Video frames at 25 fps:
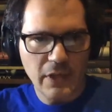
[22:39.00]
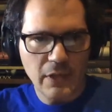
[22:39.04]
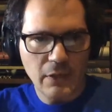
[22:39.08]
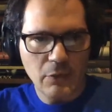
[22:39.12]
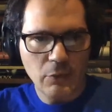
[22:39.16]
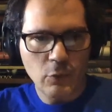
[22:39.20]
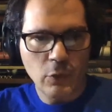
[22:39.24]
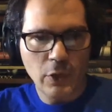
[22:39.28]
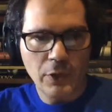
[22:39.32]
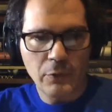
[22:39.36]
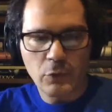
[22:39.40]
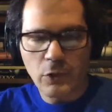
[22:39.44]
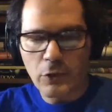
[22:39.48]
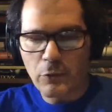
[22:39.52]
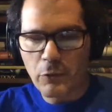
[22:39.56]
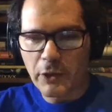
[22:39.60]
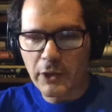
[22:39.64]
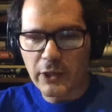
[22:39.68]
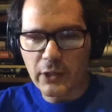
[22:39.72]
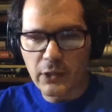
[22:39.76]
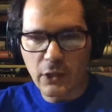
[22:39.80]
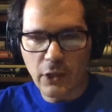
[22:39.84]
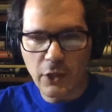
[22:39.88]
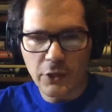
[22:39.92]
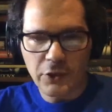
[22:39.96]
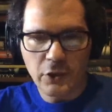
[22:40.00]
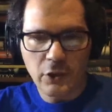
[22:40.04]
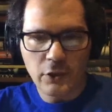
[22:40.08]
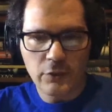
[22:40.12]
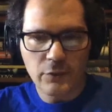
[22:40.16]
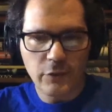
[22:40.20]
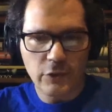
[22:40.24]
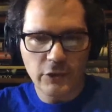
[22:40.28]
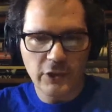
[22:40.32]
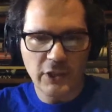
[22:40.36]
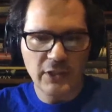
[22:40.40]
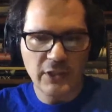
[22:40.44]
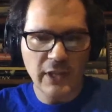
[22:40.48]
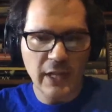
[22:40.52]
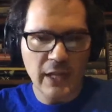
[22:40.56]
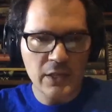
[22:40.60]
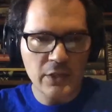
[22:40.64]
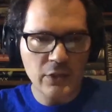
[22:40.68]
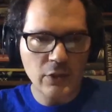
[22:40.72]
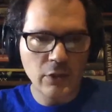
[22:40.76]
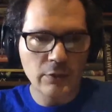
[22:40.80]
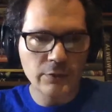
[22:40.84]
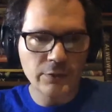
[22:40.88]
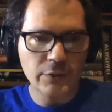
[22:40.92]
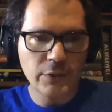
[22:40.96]
When we were in London for the DAS
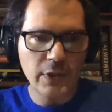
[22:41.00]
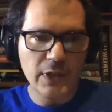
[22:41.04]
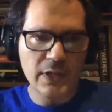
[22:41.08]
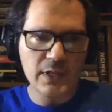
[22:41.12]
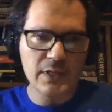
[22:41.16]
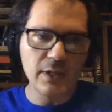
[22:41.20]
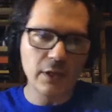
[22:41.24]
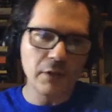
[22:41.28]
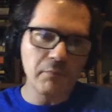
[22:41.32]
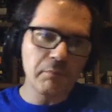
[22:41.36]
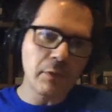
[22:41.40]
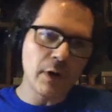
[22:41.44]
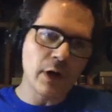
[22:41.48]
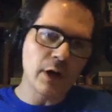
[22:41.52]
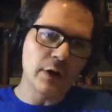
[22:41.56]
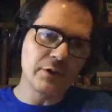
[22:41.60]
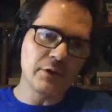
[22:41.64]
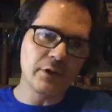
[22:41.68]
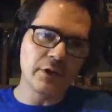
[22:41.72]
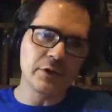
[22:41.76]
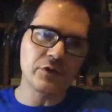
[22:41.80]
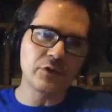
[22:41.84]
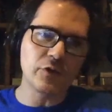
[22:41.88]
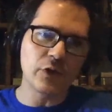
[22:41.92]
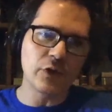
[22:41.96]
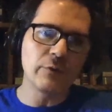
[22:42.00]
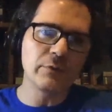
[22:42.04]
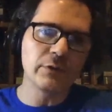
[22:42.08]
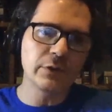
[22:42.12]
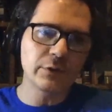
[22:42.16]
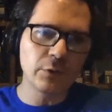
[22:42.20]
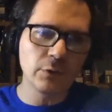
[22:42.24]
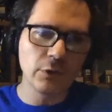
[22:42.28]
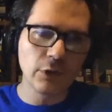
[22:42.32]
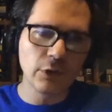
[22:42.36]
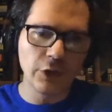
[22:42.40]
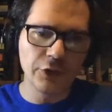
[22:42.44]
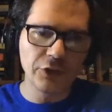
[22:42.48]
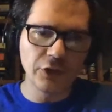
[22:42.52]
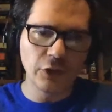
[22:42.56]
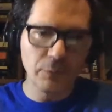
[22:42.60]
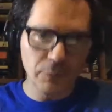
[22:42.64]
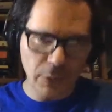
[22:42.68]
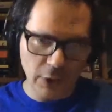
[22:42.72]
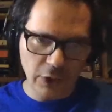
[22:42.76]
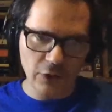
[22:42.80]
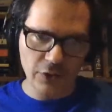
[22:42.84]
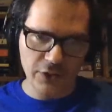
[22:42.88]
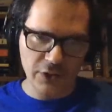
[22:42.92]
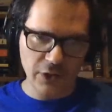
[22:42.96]
conference, their partner traveled to London
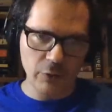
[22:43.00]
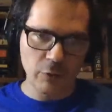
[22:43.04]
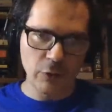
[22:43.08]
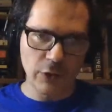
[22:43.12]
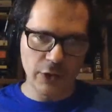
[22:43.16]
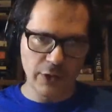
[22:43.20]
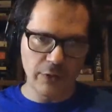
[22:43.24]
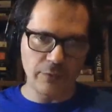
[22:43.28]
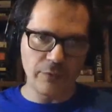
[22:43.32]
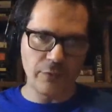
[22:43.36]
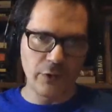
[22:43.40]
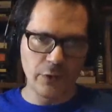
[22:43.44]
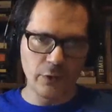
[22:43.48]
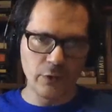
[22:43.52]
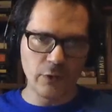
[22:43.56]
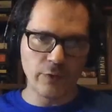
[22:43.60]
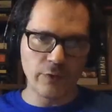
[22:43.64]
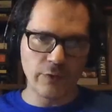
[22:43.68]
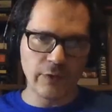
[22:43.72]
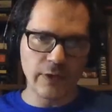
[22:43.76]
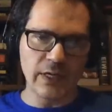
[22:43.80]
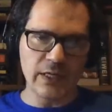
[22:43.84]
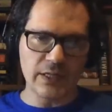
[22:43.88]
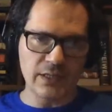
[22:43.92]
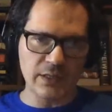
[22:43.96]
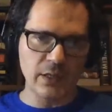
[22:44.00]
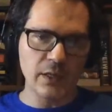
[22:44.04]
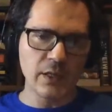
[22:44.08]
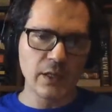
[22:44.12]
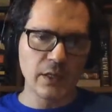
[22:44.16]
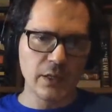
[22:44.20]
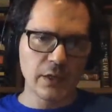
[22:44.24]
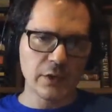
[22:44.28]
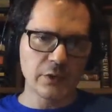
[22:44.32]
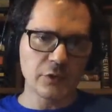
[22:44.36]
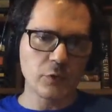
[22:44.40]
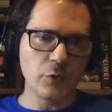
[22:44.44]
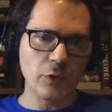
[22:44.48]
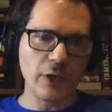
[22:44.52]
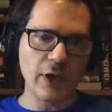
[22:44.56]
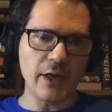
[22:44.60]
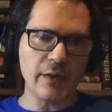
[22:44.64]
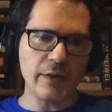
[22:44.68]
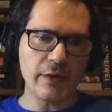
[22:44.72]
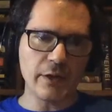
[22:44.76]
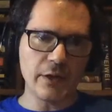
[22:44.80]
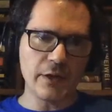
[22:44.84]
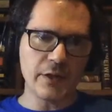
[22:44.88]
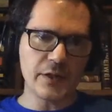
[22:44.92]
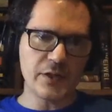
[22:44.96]
because there were a few of us
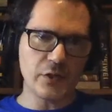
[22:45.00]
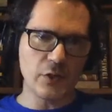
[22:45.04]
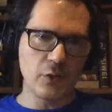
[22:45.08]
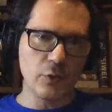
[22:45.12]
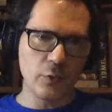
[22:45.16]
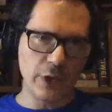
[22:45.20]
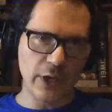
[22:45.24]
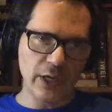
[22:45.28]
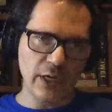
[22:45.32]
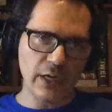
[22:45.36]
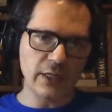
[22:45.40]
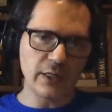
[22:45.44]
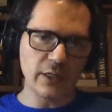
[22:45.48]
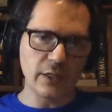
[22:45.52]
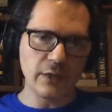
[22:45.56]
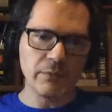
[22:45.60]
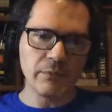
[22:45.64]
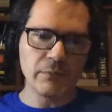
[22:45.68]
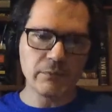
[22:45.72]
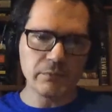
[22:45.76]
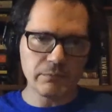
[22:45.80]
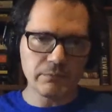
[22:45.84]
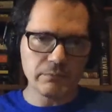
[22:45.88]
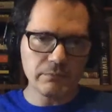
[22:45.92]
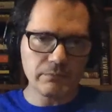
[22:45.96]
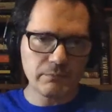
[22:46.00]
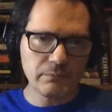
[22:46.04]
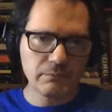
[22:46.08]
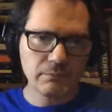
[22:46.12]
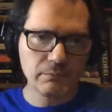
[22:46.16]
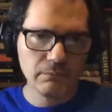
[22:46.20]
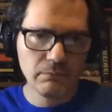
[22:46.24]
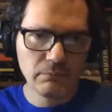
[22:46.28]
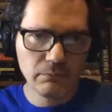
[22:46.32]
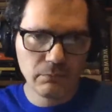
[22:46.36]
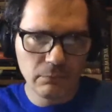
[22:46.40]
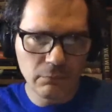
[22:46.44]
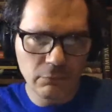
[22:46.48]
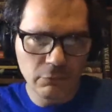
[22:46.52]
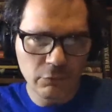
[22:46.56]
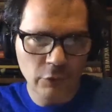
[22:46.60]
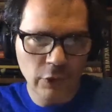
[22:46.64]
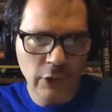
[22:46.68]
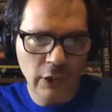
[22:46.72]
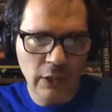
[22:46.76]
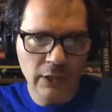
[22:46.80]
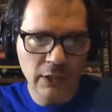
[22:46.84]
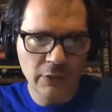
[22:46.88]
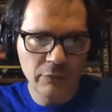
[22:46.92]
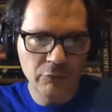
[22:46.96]
together. So we had a
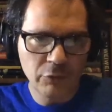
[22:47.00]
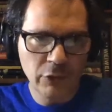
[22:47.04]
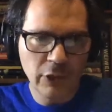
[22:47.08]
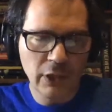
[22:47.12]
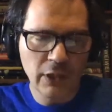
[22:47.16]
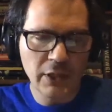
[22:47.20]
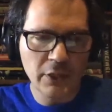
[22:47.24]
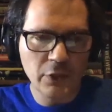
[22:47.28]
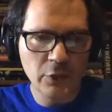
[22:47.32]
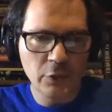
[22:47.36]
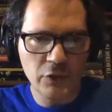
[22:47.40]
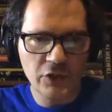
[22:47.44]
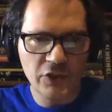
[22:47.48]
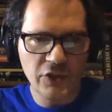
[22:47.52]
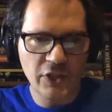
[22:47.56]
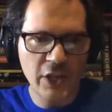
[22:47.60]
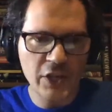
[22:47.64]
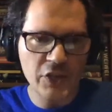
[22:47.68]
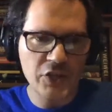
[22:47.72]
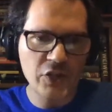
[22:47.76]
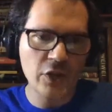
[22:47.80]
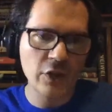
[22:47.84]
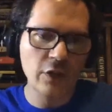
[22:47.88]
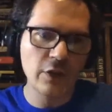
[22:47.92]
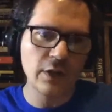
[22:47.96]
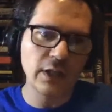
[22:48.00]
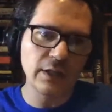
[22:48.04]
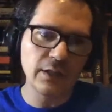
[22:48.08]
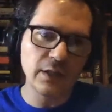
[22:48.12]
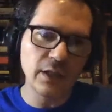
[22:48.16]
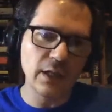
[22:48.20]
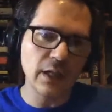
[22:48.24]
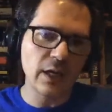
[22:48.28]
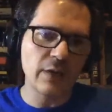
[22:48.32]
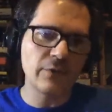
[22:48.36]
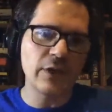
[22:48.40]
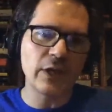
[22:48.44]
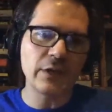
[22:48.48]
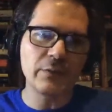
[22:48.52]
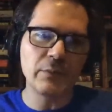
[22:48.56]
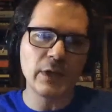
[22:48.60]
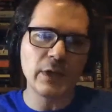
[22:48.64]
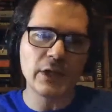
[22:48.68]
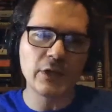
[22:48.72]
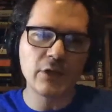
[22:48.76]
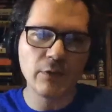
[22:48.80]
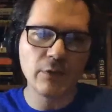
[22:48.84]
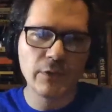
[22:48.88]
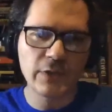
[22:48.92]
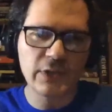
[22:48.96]
really good session, and then I've had
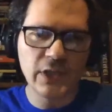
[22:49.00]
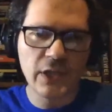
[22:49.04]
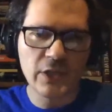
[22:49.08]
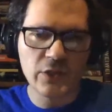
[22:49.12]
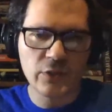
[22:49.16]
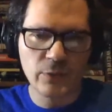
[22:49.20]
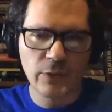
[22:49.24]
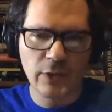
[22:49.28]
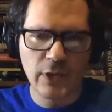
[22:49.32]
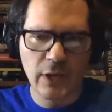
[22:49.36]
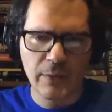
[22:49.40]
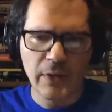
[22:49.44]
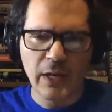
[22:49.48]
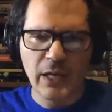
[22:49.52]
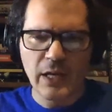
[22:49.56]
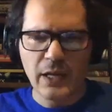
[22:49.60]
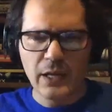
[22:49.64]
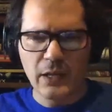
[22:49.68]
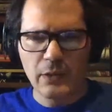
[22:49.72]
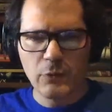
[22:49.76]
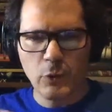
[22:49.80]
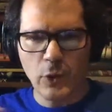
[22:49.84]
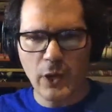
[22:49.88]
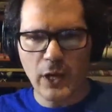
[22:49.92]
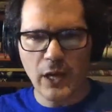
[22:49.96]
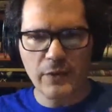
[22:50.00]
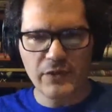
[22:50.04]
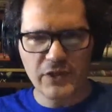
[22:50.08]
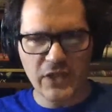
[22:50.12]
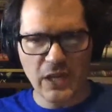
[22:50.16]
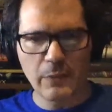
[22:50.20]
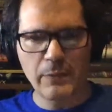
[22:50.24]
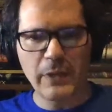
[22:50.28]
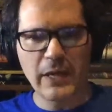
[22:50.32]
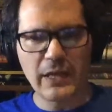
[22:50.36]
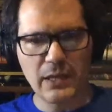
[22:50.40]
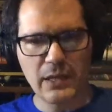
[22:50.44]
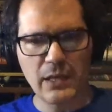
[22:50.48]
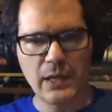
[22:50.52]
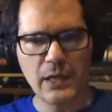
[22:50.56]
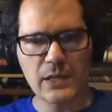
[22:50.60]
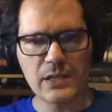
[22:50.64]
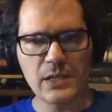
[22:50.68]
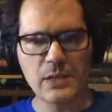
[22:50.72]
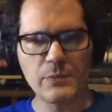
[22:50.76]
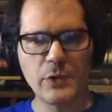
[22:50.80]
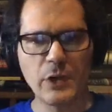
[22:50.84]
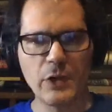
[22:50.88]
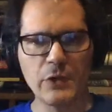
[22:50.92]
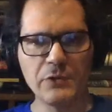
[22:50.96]
many conversations with them. We have some
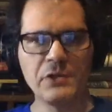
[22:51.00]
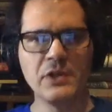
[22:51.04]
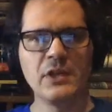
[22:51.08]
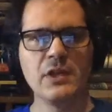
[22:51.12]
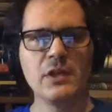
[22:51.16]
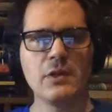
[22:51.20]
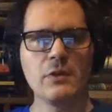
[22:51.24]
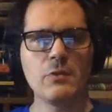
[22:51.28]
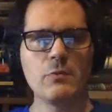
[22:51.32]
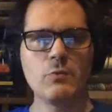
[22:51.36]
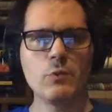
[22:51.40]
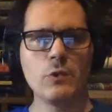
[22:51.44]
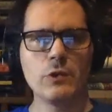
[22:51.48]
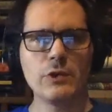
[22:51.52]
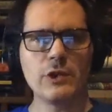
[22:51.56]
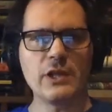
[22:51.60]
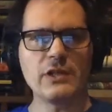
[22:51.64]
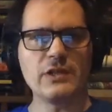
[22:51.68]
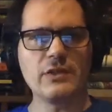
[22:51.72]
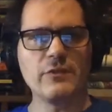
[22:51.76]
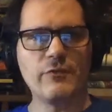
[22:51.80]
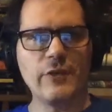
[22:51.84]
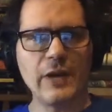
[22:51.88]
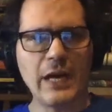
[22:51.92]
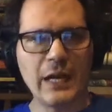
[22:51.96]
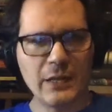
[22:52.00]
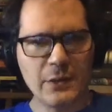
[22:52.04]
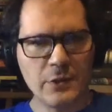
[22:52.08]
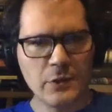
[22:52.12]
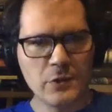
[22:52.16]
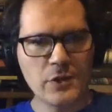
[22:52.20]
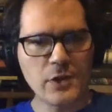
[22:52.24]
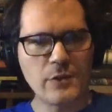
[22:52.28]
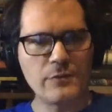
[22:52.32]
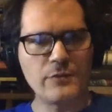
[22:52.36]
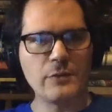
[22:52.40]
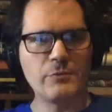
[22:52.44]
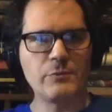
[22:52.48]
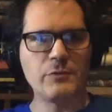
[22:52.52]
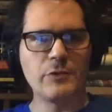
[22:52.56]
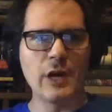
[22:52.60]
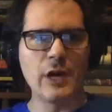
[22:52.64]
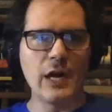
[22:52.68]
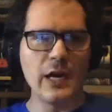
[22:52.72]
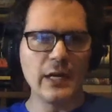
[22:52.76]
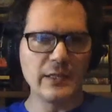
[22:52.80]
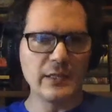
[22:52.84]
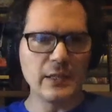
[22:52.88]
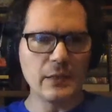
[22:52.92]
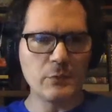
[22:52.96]
ideas about what are the values of the
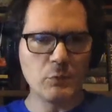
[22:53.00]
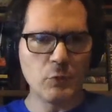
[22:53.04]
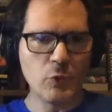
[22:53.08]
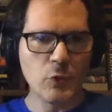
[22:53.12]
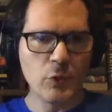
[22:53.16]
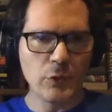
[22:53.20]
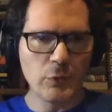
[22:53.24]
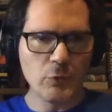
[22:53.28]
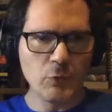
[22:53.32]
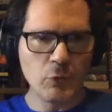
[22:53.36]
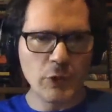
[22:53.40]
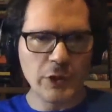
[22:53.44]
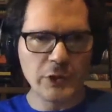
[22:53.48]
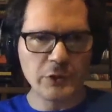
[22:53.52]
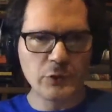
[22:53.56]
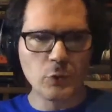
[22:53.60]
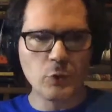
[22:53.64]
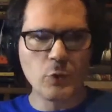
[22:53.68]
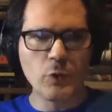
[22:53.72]
brand, that where